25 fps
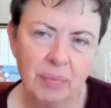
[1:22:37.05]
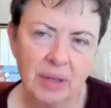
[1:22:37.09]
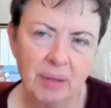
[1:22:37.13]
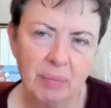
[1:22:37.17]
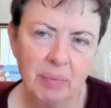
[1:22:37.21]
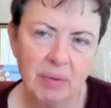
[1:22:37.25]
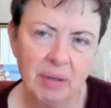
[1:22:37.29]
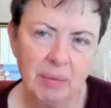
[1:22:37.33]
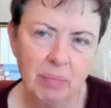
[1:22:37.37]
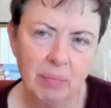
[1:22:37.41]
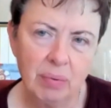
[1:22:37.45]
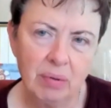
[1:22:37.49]
the
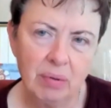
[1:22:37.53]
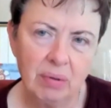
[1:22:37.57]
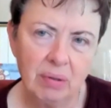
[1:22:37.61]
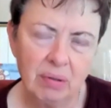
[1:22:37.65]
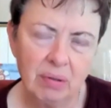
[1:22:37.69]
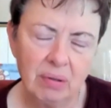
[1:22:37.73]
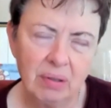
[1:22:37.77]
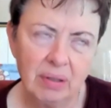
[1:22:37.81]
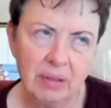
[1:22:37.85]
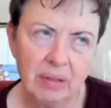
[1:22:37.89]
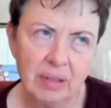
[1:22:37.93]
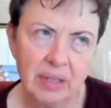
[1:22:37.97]

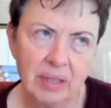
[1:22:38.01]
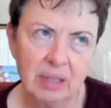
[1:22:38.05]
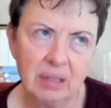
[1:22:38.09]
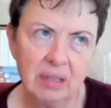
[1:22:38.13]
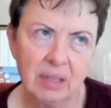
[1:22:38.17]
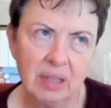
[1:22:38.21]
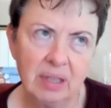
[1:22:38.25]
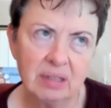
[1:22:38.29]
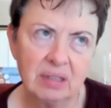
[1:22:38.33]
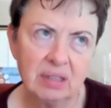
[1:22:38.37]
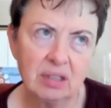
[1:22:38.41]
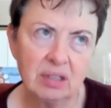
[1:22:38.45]
people that
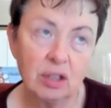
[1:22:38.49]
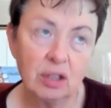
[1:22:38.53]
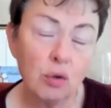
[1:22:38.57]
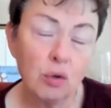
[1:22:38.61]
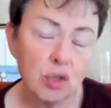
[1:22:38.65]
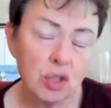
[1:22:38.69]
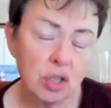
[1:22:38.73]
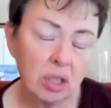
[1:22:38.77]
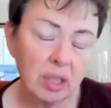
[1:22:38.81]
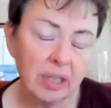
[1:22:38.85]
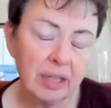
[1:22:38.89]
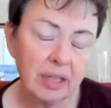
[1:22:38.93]

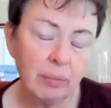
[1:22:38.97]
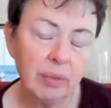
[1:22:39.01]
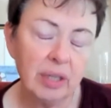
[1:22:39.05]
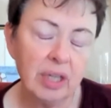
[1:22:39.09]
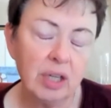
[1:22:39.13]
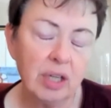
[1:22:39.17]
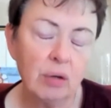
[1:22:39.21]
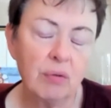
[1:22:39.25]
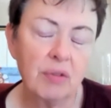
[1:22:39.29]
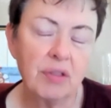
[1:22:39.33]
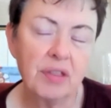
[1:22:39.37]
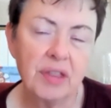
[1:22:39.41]
socially we
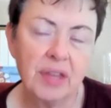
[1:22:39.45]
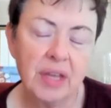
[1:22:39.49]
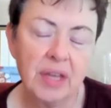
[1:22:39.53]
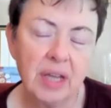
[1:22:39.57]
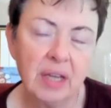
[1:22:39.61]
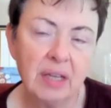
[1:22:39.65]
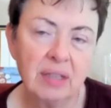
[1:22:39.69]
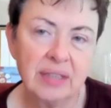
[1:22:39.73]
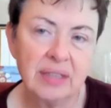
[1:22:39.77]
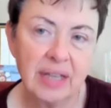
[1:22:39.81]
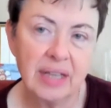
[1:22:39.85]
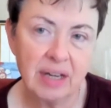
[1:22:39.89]
don't
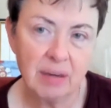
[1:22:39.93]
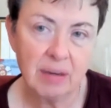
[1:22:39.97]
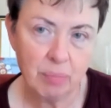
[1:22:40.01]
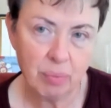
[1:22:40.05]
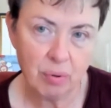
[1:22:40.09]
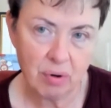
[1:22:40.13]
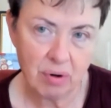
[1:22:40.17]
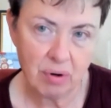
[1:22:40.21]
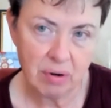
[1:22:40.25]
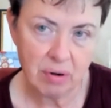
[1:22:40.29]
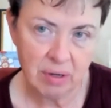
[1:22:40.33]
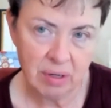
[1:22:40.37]
think is that
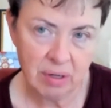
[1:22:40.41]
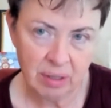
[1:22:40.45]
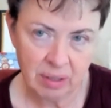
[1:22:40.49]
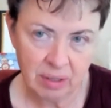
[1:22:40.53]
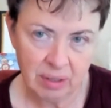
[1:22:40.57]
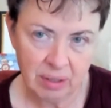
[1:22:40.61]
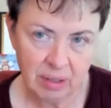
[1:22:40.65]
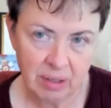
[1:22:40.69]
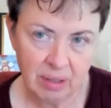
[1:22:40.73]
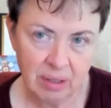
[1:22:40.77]
important.